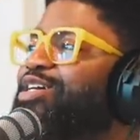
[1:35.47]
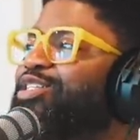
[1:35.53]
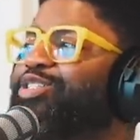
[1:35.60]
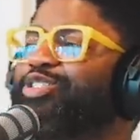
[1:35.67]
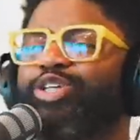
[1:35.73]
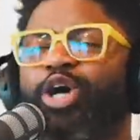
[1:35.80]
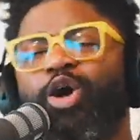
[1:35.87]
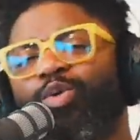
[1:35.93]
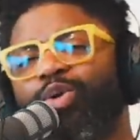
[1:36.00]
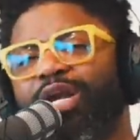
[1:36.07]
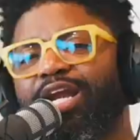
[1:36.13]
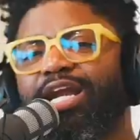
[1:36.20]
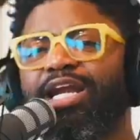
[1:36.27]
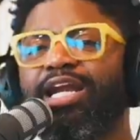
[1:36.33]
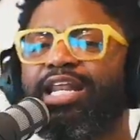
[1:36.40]
Don't
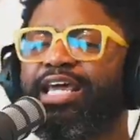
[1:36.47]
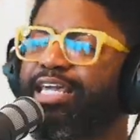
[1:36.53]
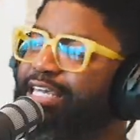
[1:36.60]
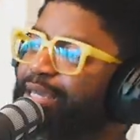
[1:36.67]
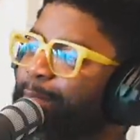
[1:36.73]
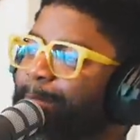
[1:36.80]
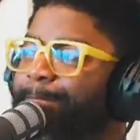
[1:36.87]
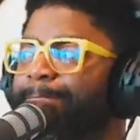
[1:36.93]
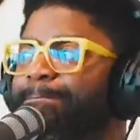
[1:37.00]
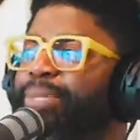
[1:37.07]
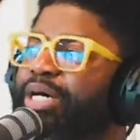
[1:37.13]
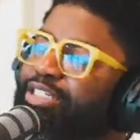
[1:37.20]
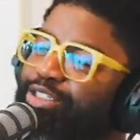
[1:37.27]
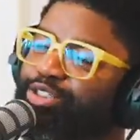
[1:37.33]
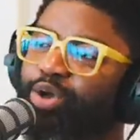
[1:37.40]
lick and
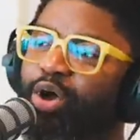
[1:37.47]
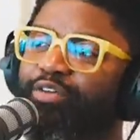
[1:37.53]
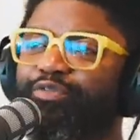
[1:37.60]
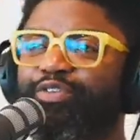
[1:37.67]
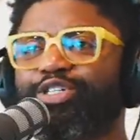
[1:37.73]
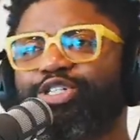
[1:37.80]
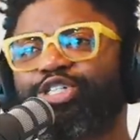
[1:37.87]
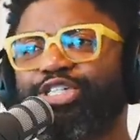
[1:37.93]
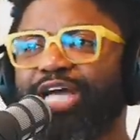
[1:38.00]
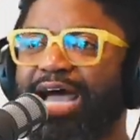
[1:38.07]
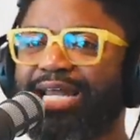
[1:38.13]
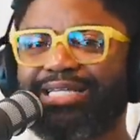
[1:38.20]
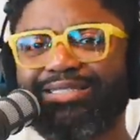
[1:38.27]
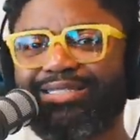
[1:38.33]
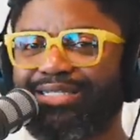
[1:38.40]
bust off a shot
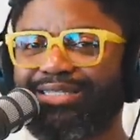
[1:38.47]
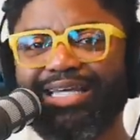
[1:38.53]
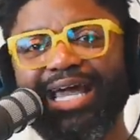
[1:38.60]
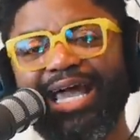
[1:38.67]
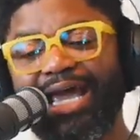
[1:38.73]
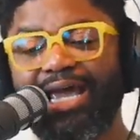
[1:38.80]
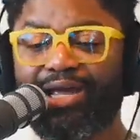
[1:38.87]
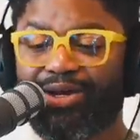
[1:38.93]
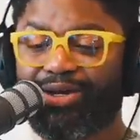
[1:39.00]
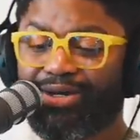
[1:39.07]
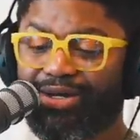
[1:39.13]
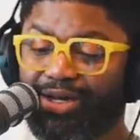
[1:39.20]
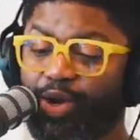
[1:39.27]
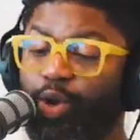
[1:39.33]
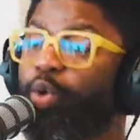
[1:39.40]
into the air.
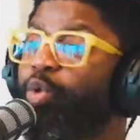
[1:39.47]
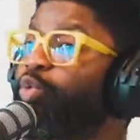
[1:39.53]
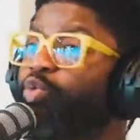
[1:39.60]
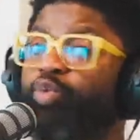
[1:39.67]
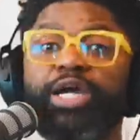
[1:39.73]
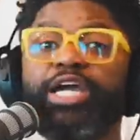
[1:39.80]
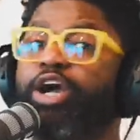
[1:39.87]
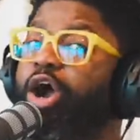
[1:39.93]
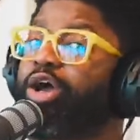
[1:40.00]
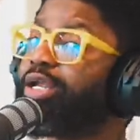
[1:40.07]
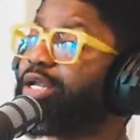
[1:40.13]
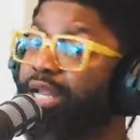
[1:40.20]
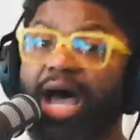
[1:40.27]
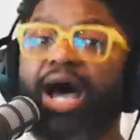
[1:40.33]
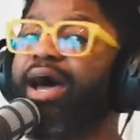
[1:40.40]
We are
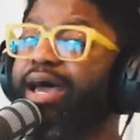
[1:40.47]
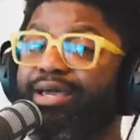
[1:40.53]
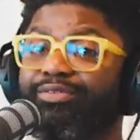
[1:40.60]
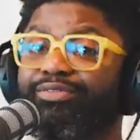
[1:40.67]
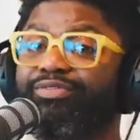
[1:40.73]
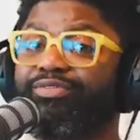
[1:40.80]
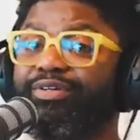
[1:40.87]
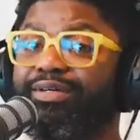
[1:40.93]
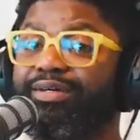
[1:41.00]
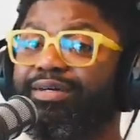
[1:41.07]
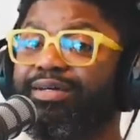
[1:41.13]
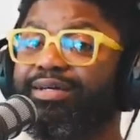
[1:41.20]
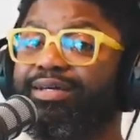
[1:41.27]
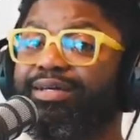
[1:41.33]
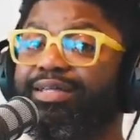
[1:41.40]
live.
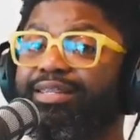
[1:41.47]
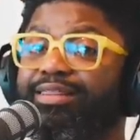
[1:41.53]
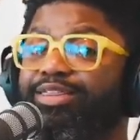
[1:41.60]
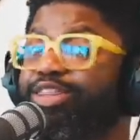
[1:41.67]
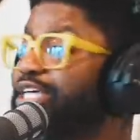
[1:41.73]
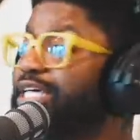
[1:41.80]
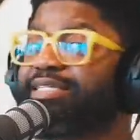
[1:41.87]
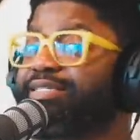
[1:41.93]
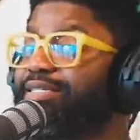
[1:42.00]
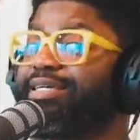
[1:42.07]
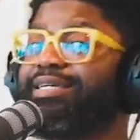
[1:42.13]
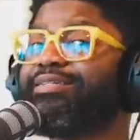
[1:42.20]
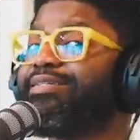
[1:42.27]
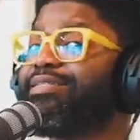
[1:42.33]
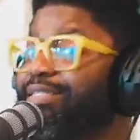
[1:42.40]
This
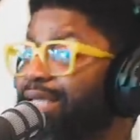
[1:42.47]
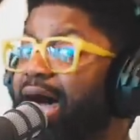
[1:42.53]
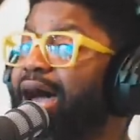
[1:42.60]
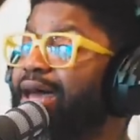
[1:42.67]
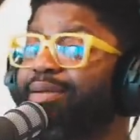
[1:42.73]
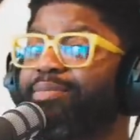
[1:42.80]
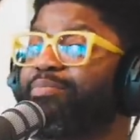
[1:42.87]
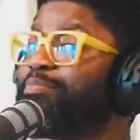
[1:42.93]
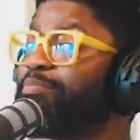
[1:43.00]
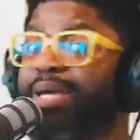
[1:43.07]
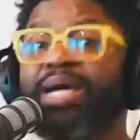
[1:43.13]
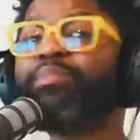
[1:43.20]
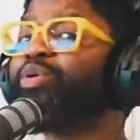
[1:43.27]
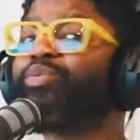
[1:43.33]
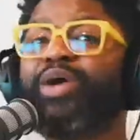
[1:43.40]
is not
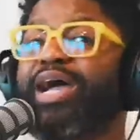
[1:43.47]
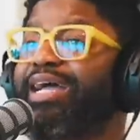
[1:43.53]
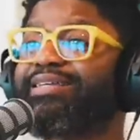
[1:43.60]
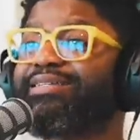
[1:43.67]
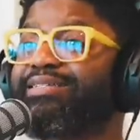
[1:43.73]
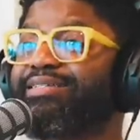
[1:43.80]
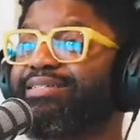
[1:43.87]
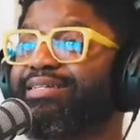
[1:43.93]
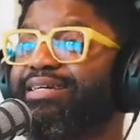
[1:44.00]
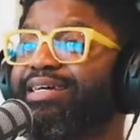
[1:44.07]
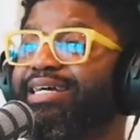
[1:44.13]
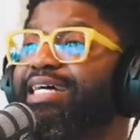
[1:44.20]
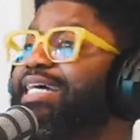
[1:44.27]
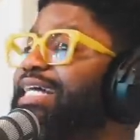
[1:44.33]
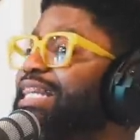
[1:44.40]
Memorex.
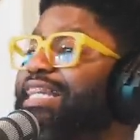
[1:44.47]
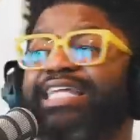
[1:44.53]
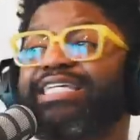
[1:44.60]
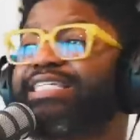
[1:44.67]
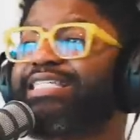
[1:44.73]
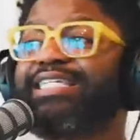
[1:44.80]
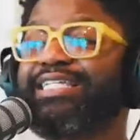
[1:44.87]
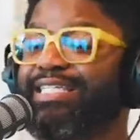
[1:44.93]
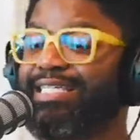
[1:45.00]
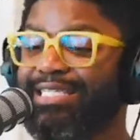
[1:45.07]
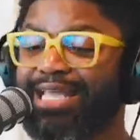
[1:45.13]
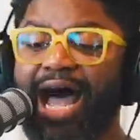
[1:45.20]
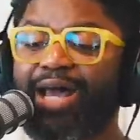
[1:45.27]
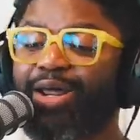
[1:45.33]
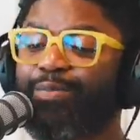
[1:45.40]
This is
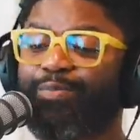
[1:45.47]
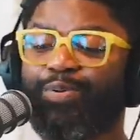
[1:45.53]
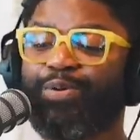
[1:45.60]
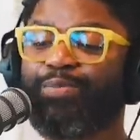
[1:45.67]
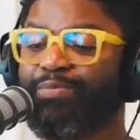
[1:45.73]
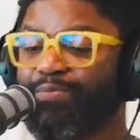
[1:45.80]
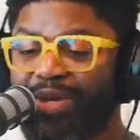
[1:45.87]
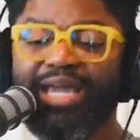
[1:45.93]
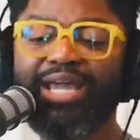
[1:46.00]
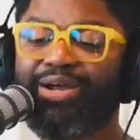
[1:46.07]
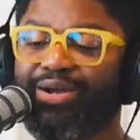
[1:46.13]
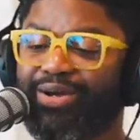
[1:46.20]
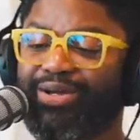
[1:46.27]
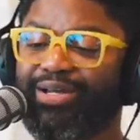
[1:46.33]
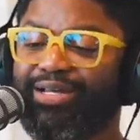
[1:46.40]
not a
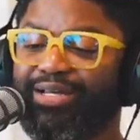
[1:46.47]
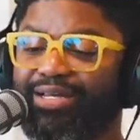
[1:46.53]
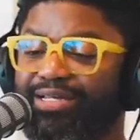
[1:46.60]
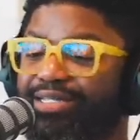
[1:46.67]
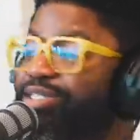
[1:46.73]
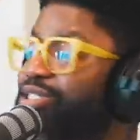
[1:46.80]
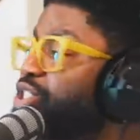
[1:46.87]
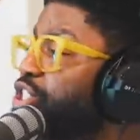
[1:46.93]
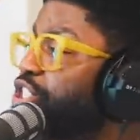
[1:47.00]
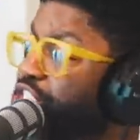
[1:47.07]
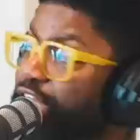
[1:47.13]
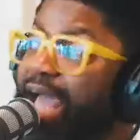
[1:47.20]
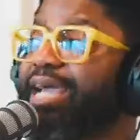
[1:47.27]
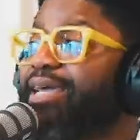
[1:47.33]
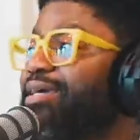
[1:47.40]
premiere.
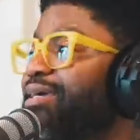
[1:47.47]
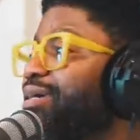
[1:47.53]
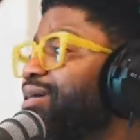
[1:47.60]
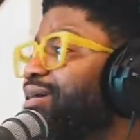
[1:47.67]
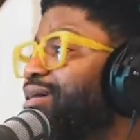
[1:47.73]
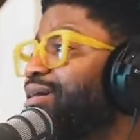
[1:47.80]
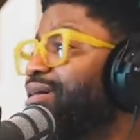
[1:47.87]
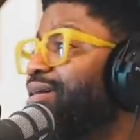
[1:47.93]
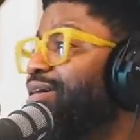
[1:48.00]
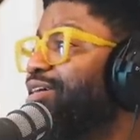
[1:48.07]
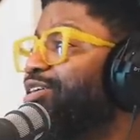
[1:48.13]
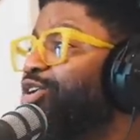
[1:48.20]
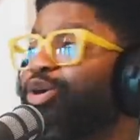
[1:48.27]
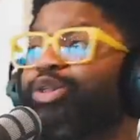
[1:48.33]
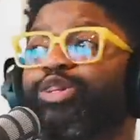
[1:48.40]
Check
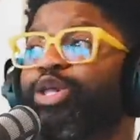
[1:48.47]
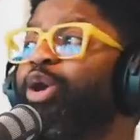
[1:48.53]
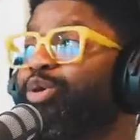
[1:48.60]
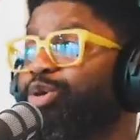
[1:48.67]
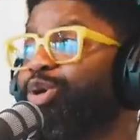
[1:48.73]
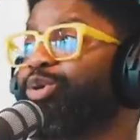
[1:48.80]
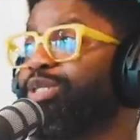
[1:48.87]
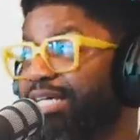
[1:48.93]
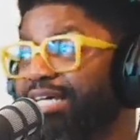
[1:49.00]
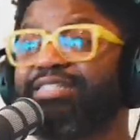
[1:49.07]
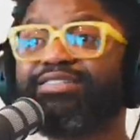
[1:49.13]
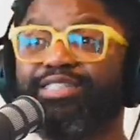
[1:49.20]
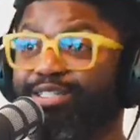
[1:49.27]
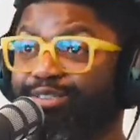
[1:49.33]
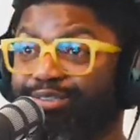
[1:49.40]
your local
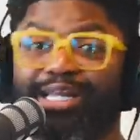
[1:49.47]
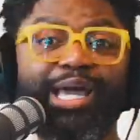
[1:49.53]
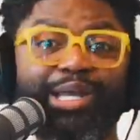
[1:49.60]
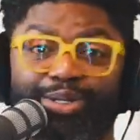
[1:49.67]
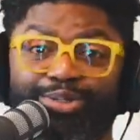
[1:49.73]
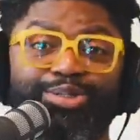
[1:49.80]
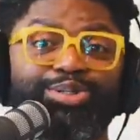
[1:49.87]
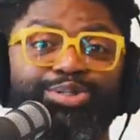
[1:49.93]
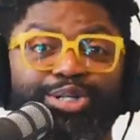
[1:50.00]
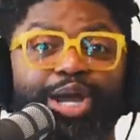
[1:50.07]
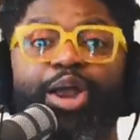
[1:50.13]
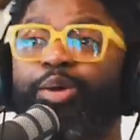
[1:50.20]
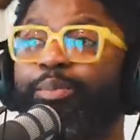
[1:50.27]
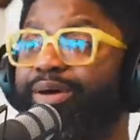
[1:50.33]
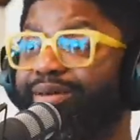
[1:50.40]
listings, ladies and
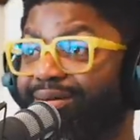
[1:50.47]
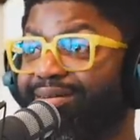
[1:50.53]
gentlemen.